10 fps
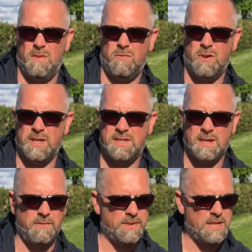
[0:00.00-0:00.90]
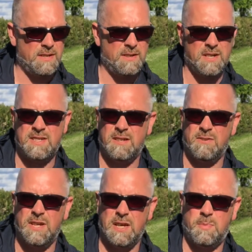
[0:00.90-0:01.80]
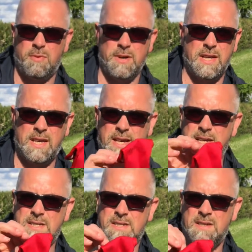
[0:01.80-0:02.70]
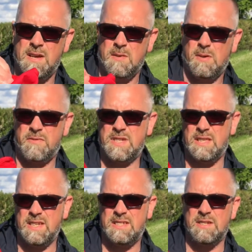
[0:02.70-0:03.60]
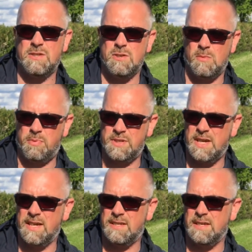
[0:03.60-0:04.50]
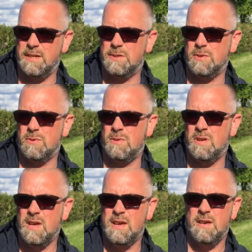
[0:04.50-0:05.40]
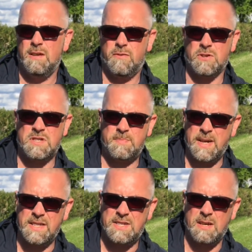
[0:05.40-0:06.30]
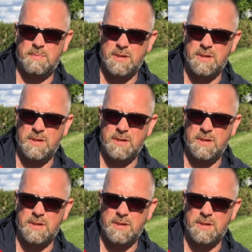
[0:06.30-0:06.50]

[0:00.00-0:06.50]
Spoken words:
rod itself is in a nice little neoprene case. Obviously this is not protecting it at all. You've got a spare tip that